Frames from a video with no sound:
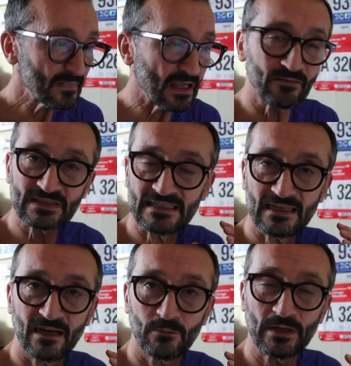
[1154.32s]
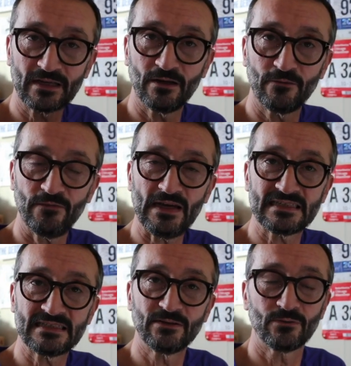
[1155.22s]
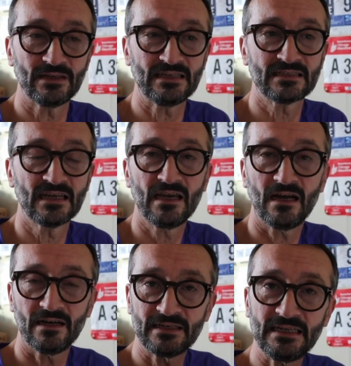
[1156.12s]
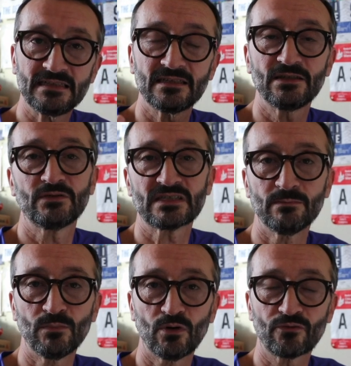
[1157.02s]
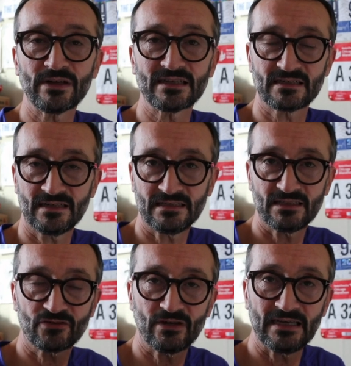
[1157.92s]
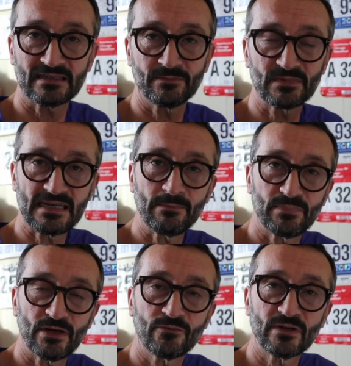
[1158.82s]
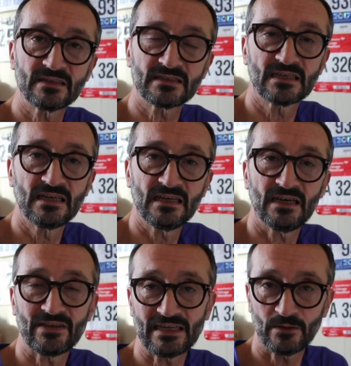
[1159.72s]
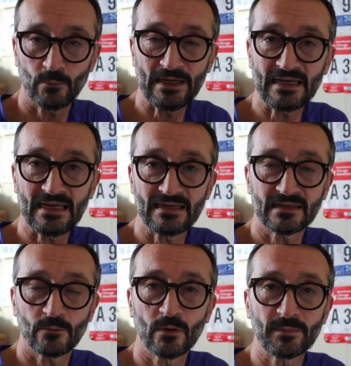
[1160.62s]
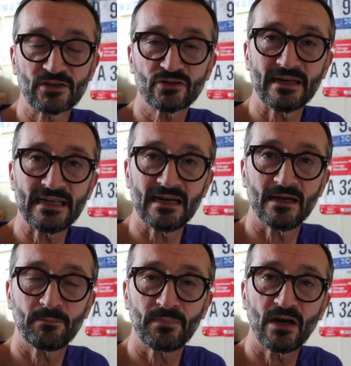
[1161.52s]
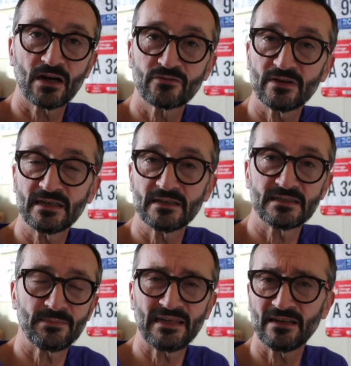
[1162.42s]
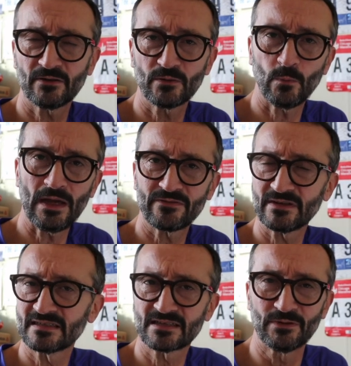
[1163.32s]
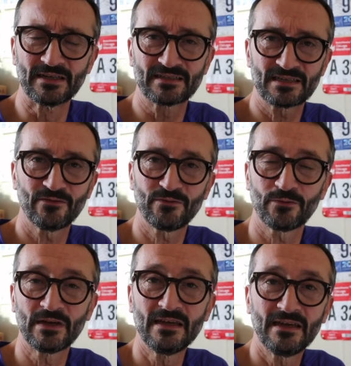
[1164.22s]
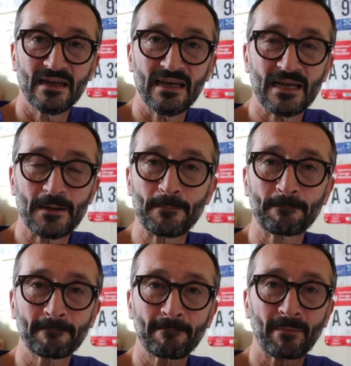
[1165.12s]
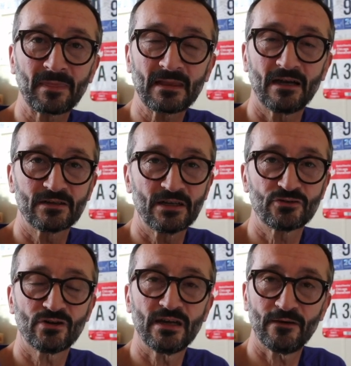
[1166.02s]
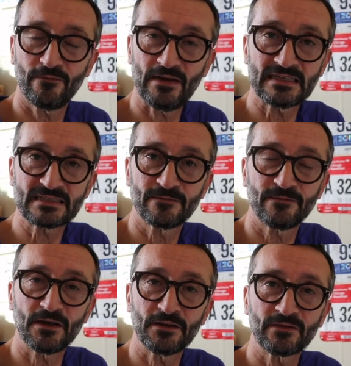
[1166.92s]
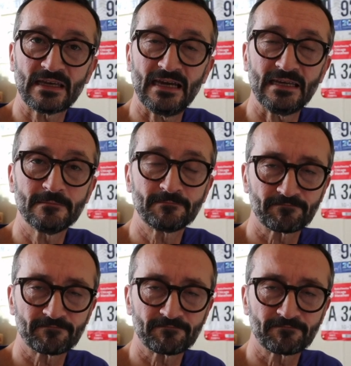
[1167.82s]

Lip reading: obviously I want to go fast in all these. I need to do some more runs. I need to try out some tempo runs. I think at the weekend I will be trying out a park run, depending on the weather and so on and so forth. I'm going to try a fast 5k.